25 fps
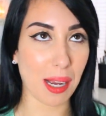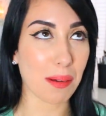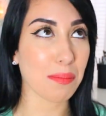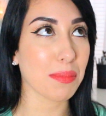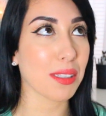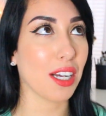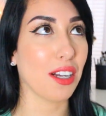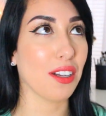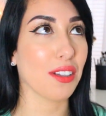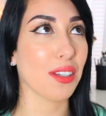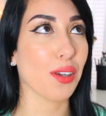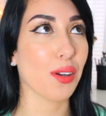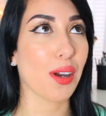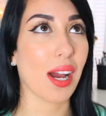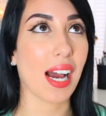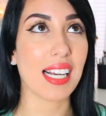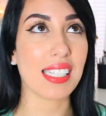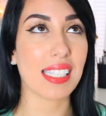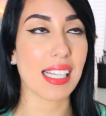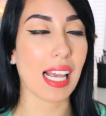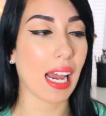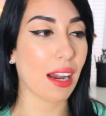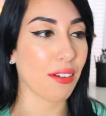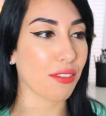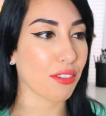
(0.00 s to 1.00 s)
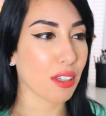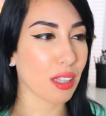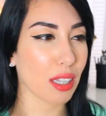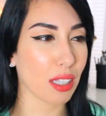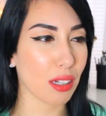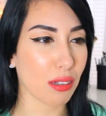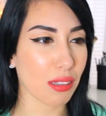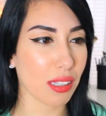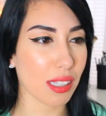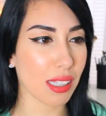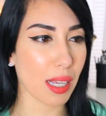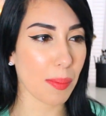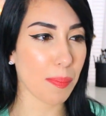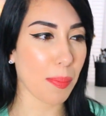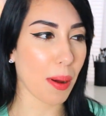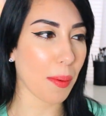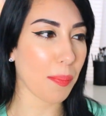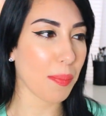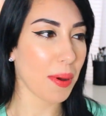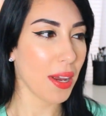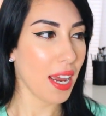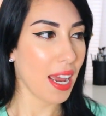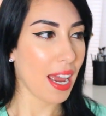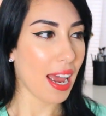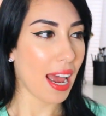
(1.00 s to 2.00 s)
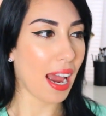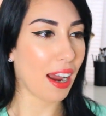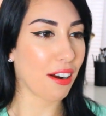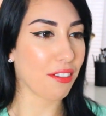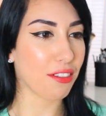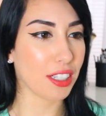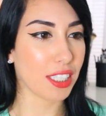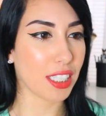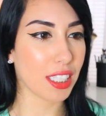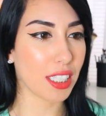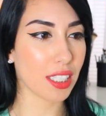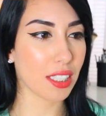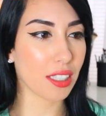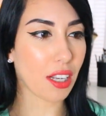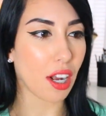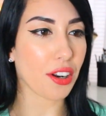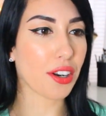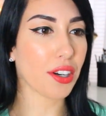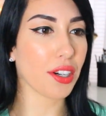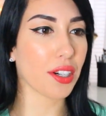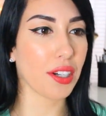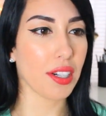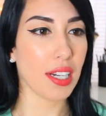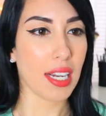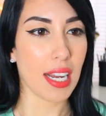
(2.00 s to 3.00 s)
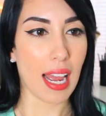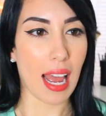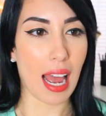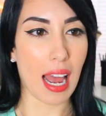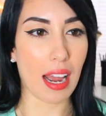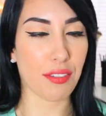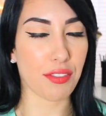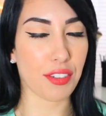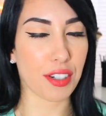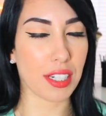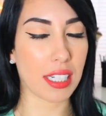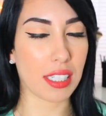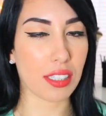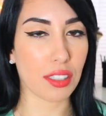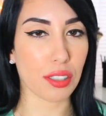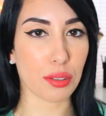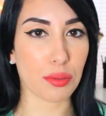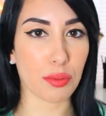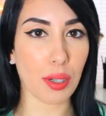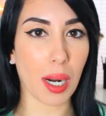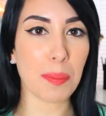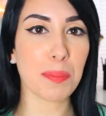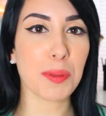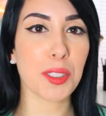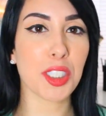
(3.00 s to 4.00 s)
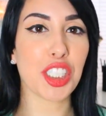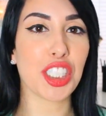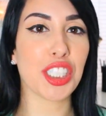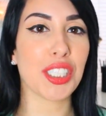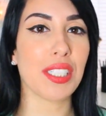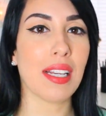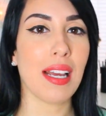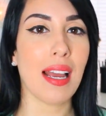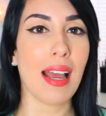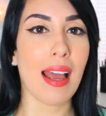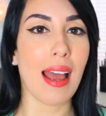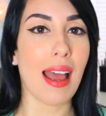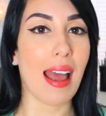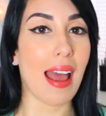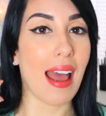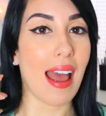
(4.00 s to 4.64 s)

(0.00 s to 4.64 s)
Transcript: I'm telling you guys, every little slip up, every stutter, every interruption,